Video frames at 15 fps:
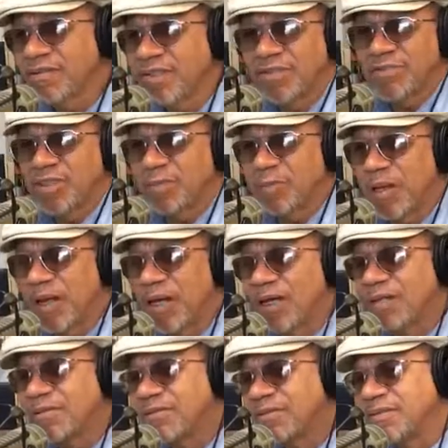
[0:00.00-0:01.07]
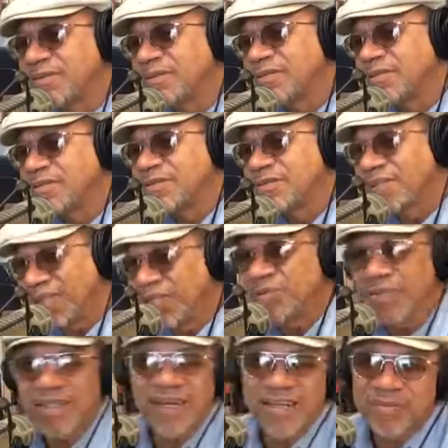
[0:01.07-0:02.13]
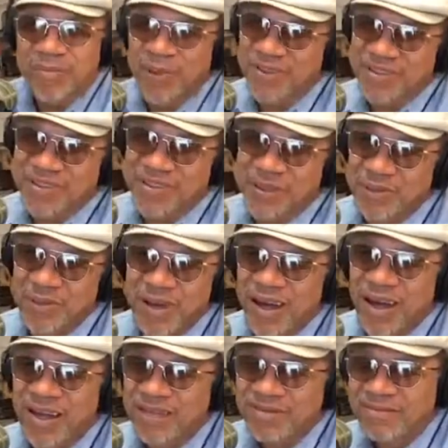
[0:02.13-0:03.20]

Didn't respond. I know what kind of person you are.